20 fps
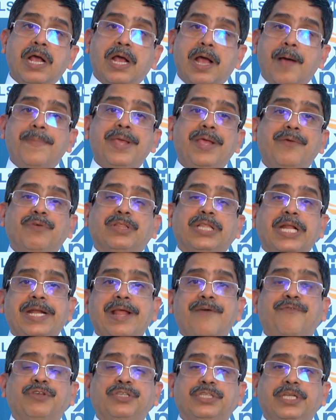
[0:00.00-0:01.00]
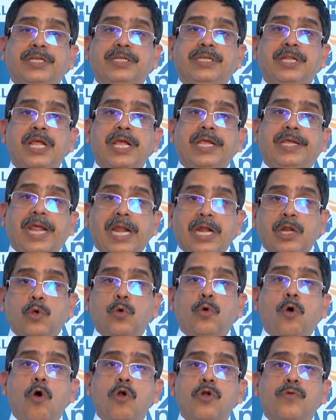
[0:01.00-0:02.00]
coming with a deficit, can
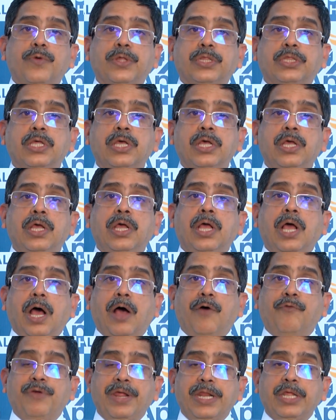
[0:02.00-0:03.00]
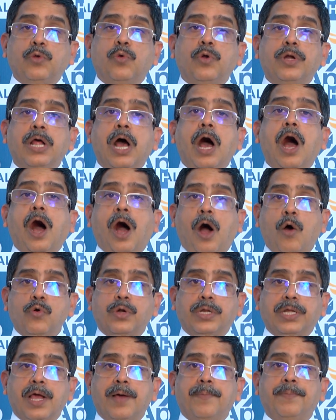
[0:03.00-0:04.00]
go out with a very good
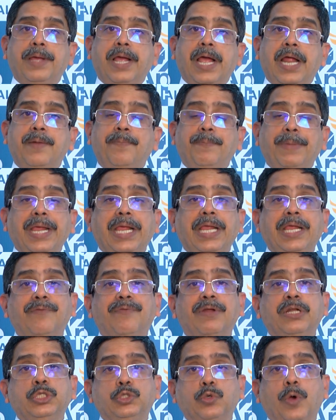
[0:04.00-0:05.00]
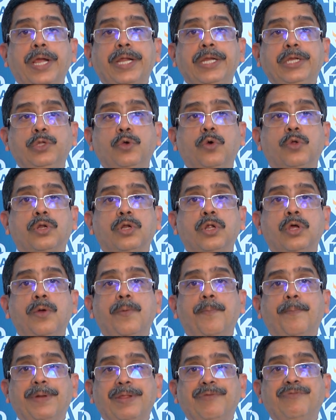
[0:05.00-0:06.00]
outcome and may even join your
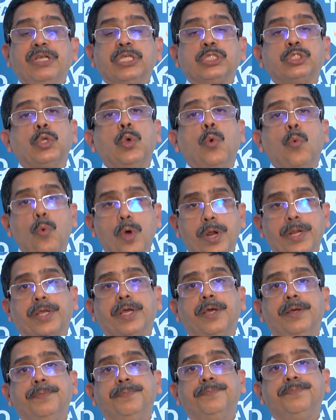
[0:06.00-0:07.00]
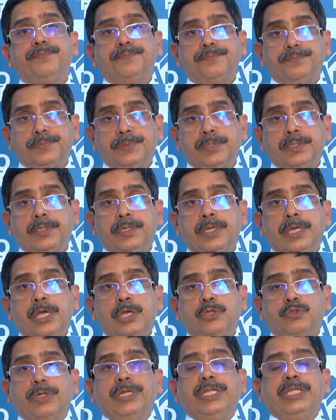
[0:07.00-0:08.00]
previous work.
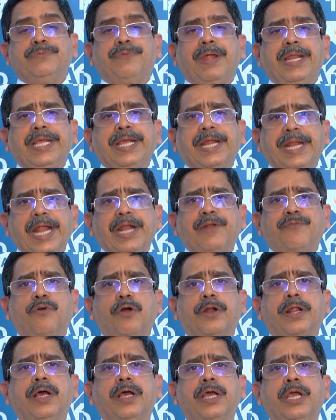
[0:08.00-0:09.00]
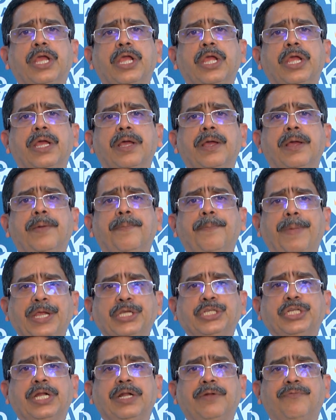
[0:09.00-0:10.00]
So it is very great for a
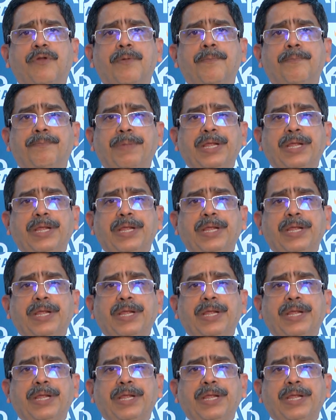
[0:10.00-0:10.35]
patient from